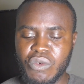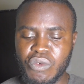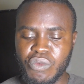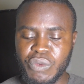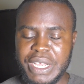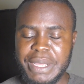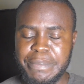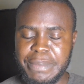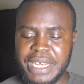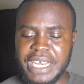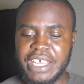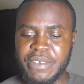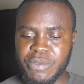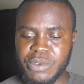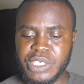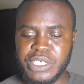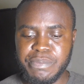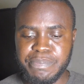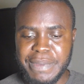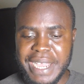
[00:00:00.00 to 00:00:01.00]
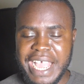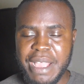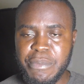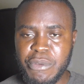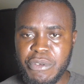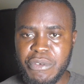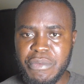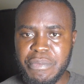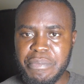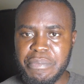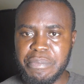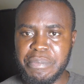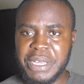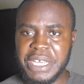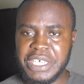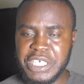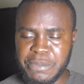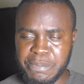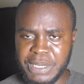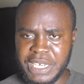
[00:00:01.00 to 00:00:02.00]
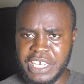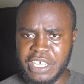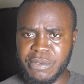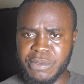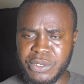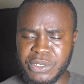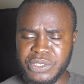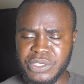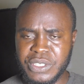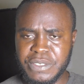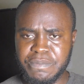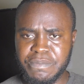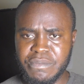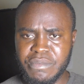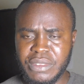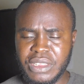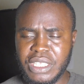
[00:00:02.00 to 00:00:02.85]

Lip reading: we believers, Bible-based believers,